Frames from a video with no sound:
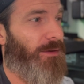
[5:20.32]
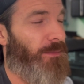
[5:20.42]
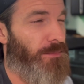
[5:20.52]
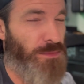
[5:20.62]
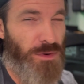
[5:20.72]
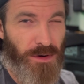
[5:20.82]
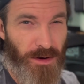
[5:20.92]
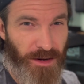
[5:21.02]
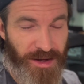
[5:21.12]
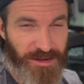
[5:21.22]
more or
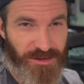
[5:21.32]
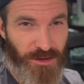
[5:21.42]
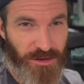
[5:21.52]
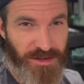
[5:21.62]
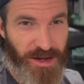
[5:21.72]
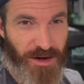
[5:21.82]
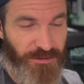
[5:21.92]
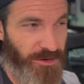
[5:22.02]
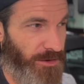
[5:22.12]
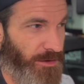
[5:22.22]
less looks
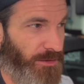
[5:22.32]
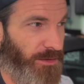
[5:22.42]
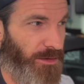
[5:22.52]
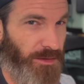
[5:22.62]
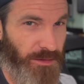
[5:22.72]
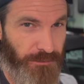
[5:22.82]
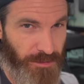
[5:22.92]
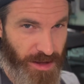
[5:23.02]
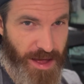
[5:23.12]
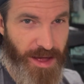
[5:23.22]
after
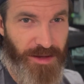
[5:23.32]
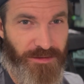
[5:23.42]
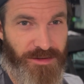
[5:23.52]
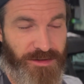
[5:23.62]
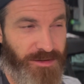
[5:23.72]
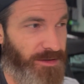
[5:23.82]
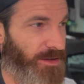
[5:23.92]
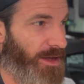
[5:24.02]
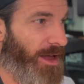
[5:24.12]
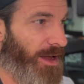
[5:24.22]
the heads
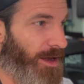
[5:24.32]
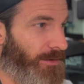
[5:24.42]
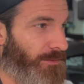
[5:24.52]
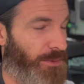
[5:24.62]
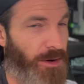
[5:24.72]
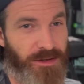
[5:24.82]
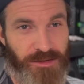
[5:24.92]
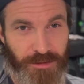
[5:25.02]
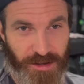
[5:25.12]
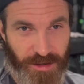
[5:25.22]
and
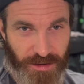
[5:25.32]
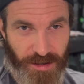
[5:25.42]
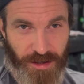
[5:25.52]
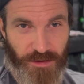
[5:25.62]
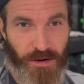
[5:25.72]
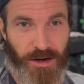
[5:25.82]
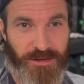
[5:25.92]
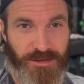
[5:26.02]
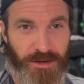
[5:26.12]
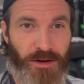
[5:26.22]
possibly the cleaning
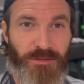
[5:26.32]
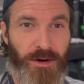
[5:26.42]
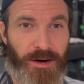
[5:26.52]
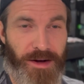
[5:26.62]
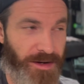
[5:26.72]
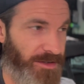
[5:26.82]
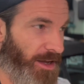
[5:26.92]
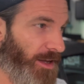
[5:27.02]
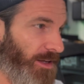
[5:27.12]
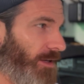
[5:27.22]
costs of our
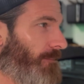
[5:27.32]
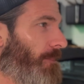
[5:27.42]
intake.